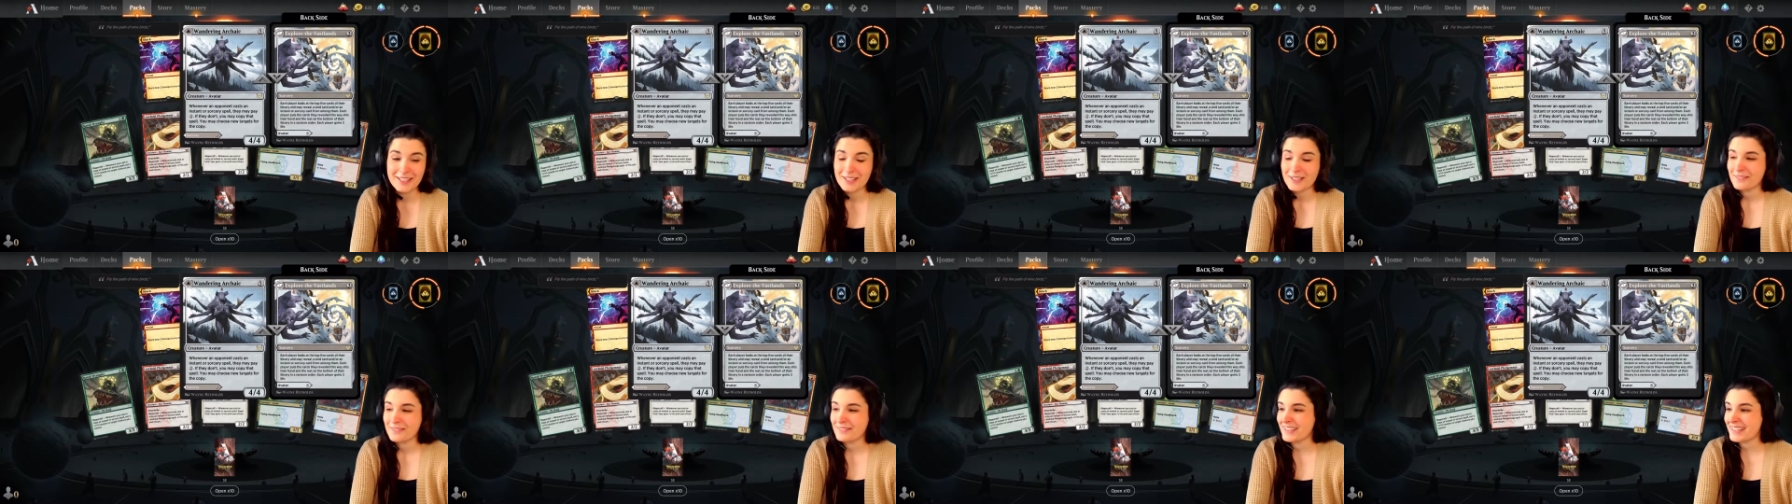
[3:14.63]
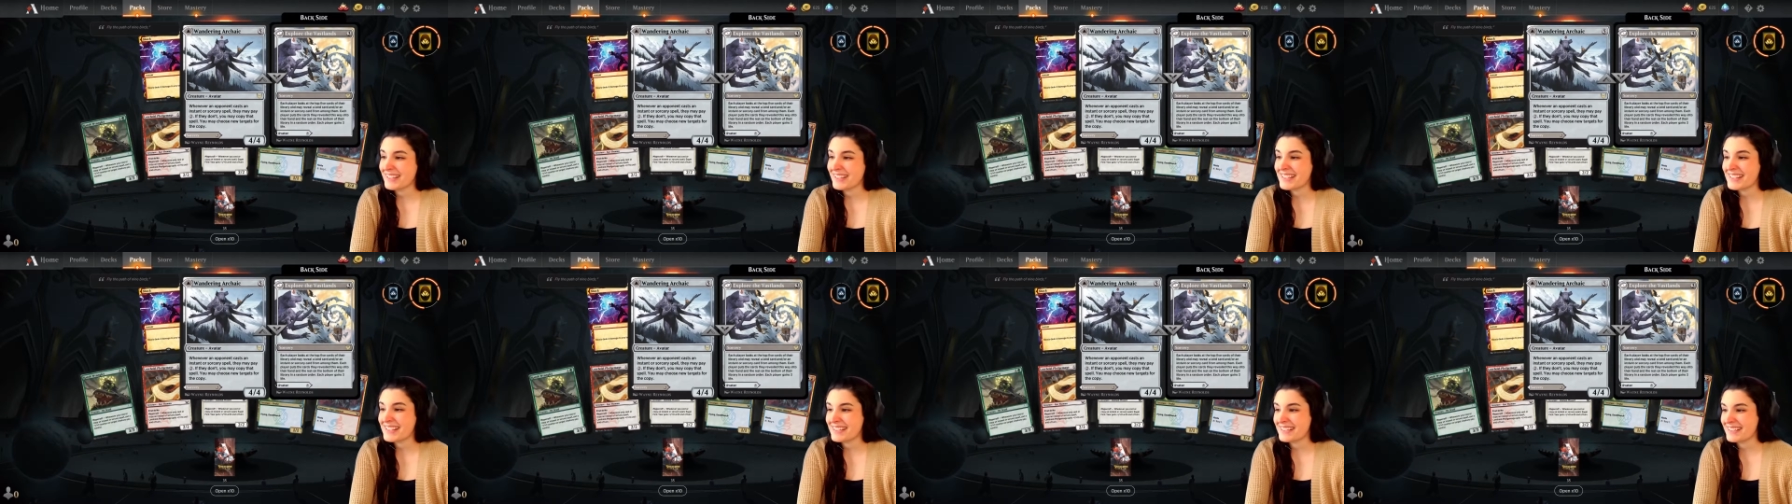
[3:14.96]
We
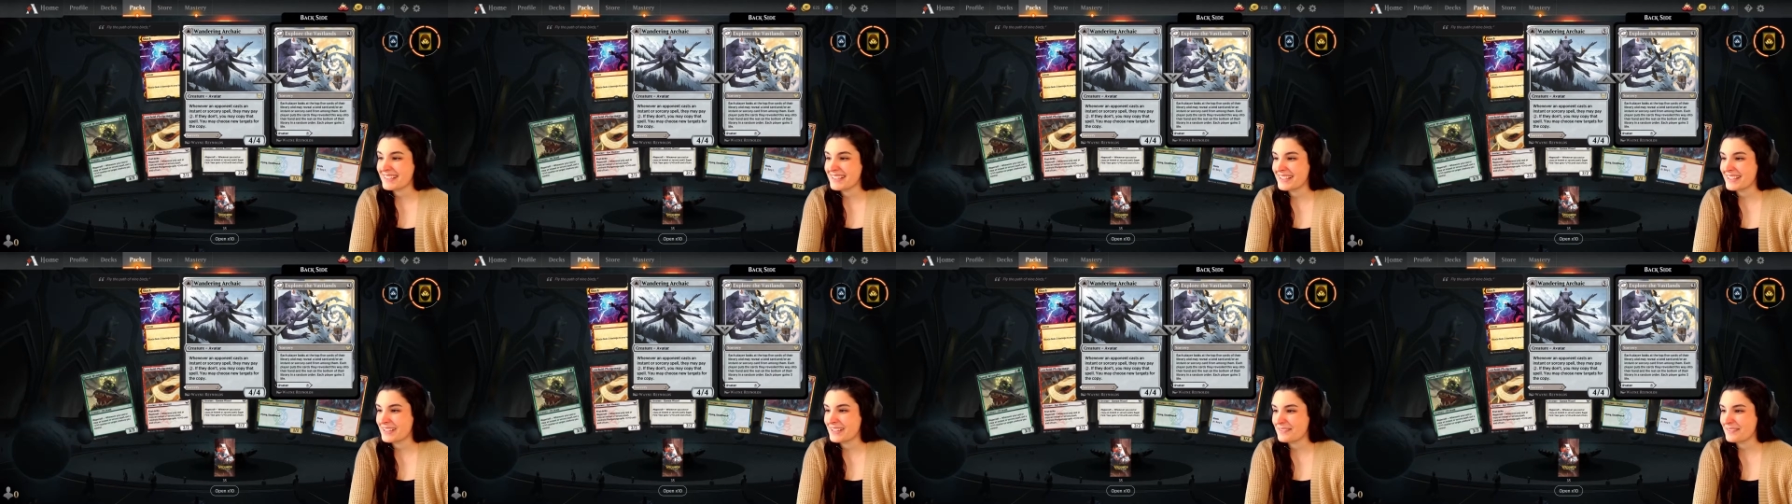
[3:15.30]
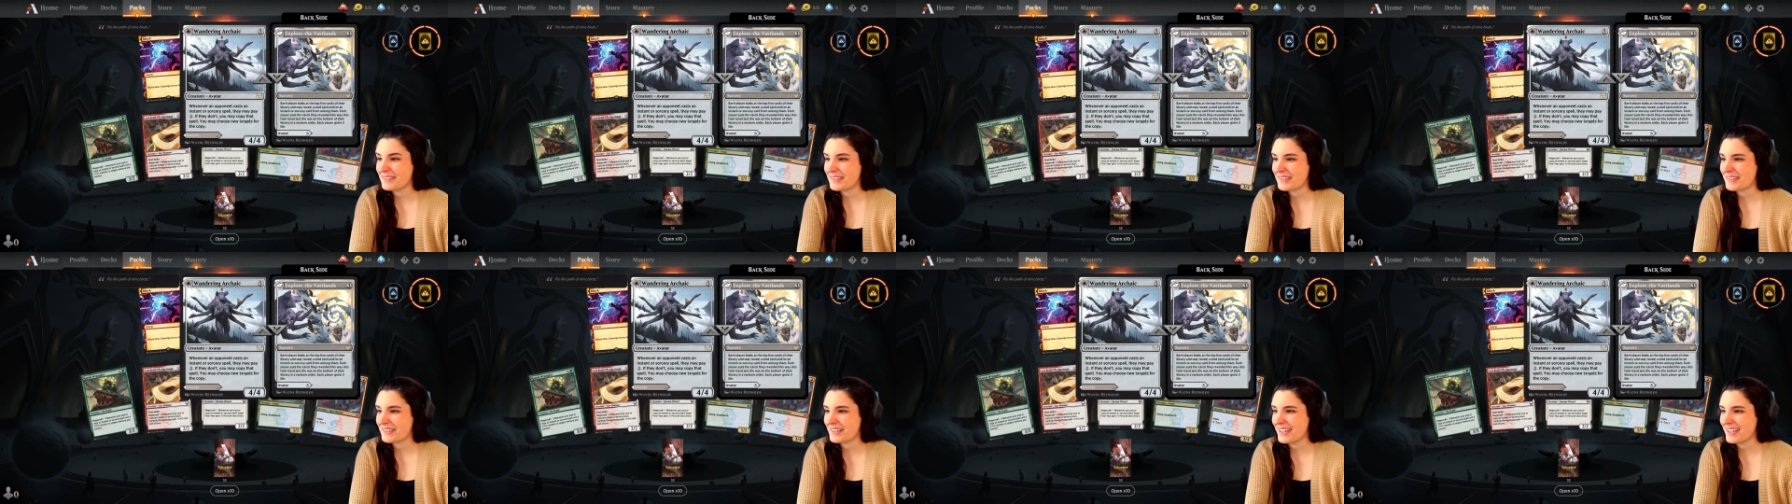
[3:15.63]
are starting off
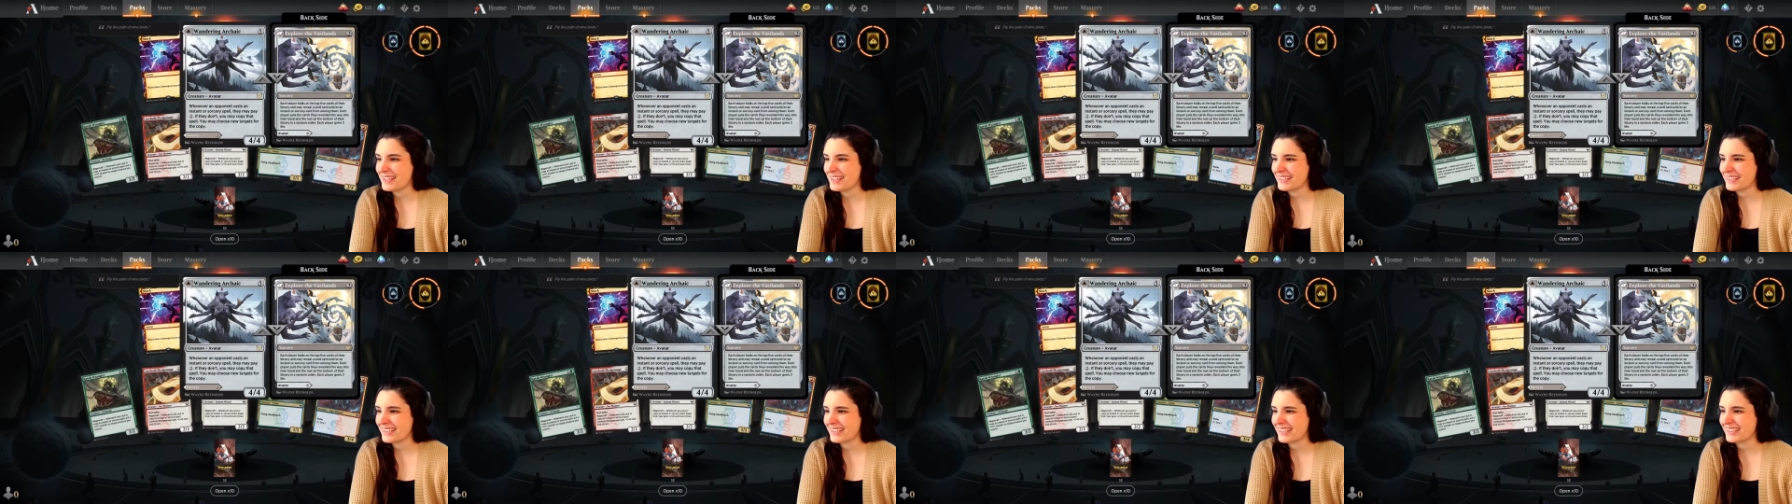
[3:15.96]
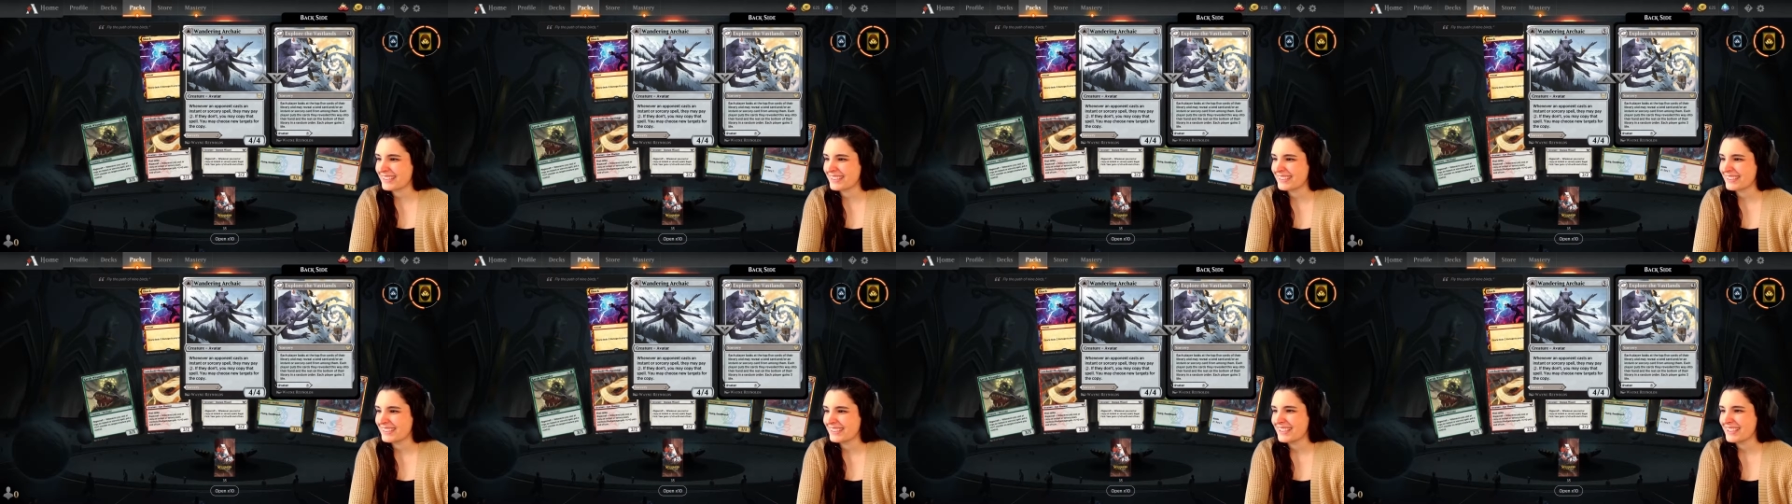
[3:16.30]
strong.
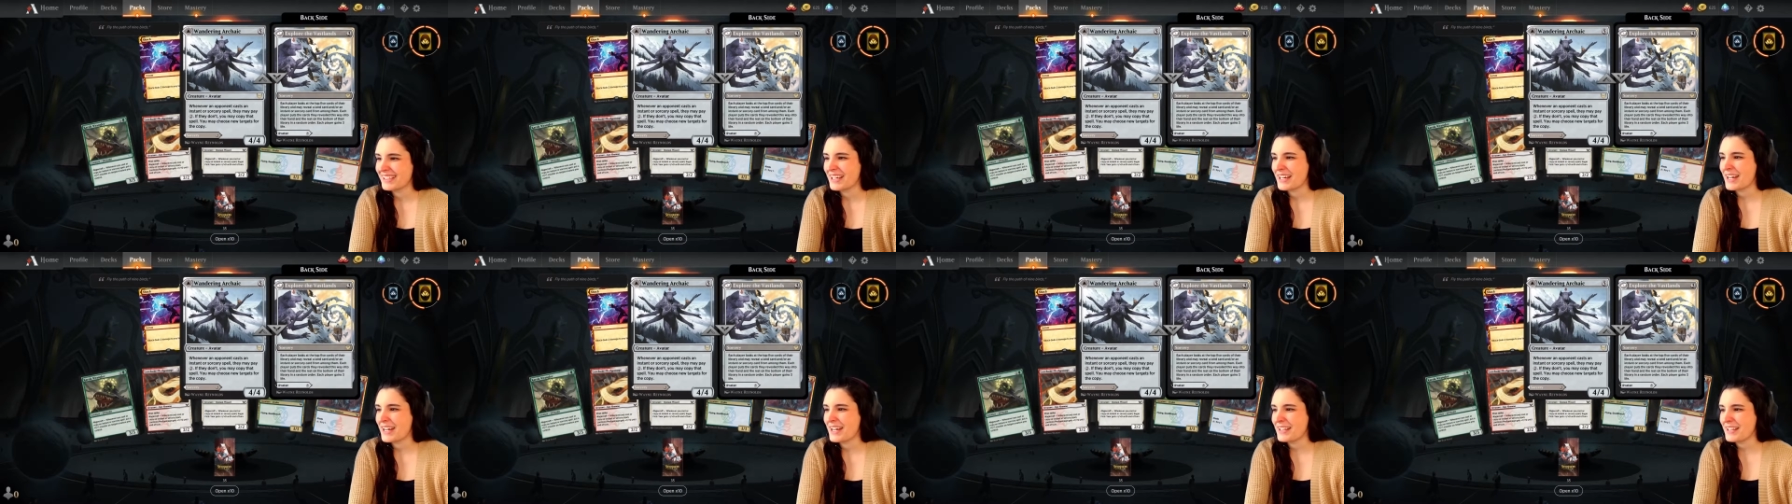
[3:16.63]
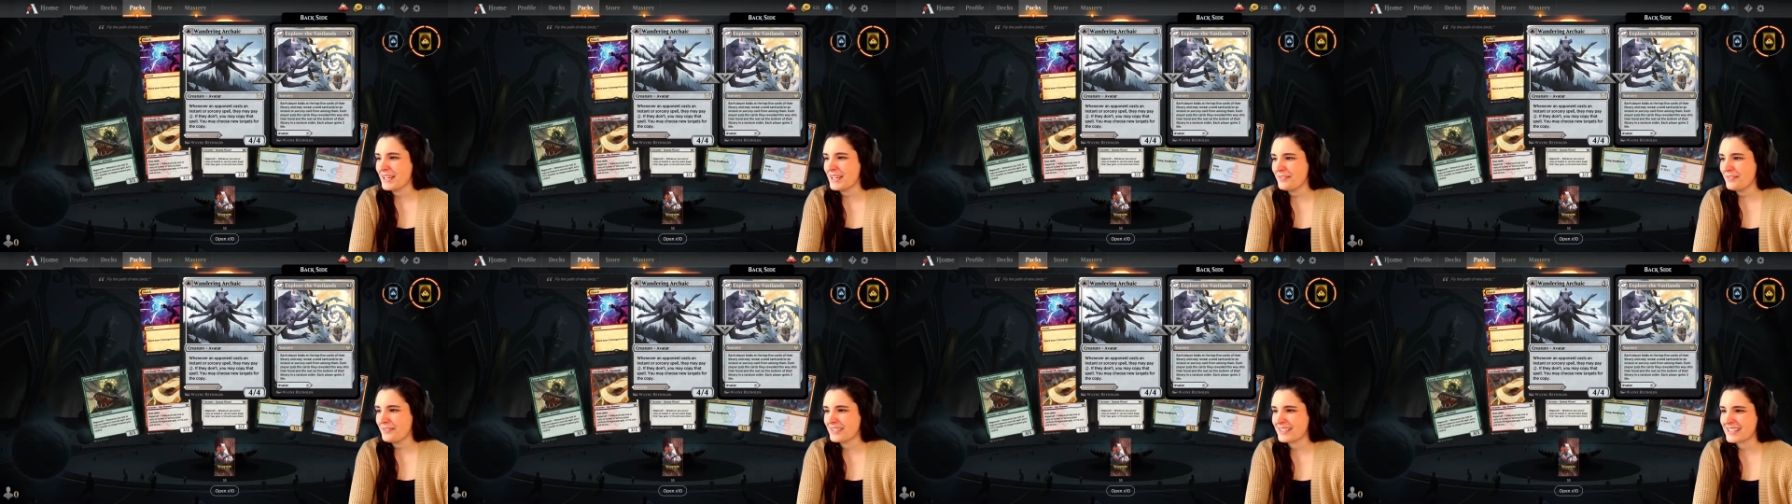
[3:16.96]
I
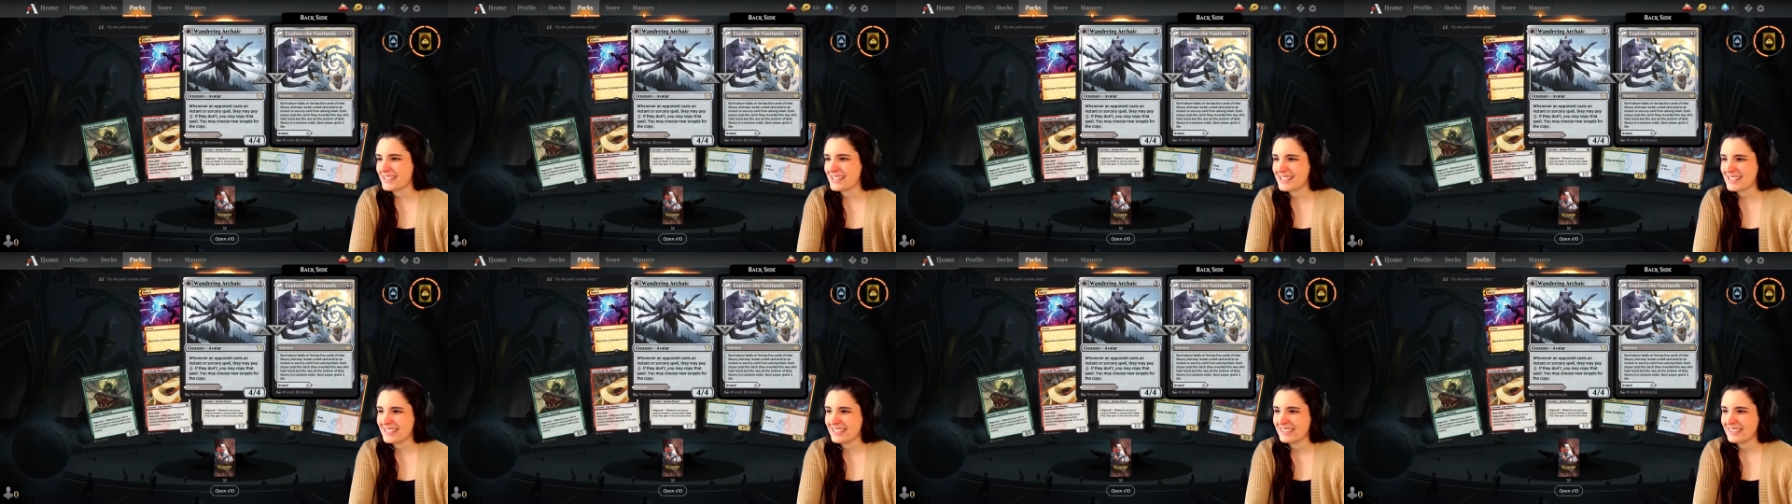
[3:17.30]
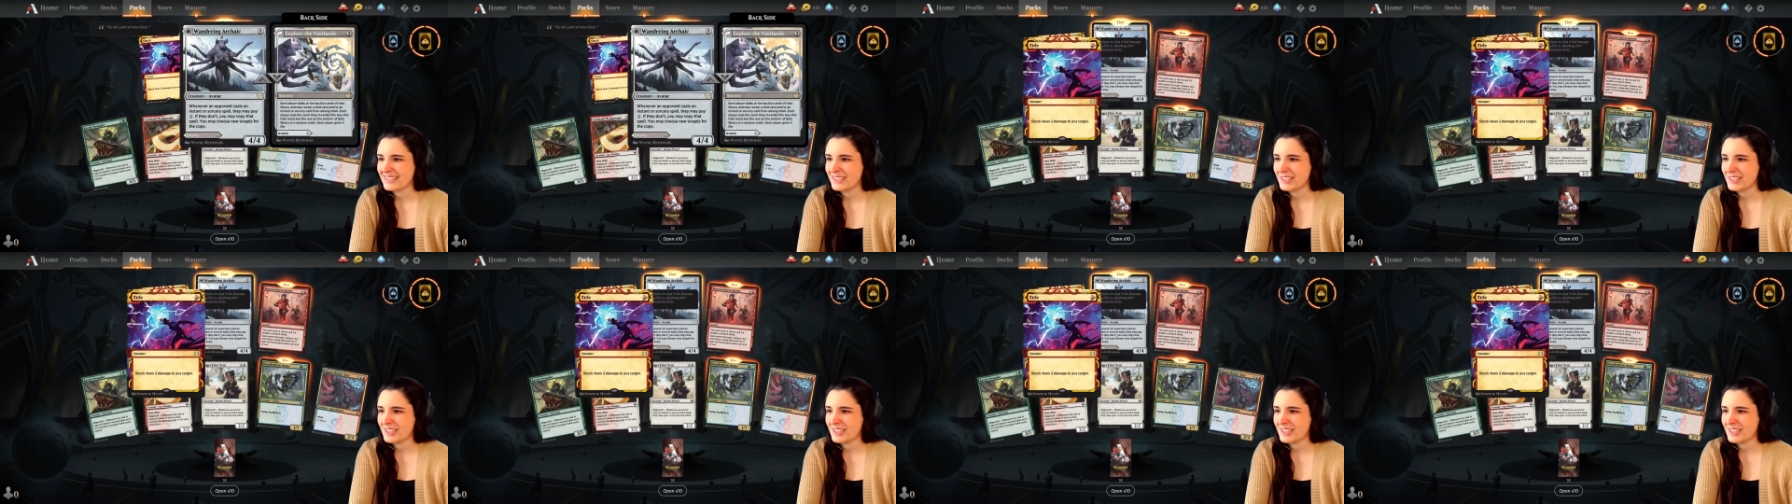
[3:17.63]
love it.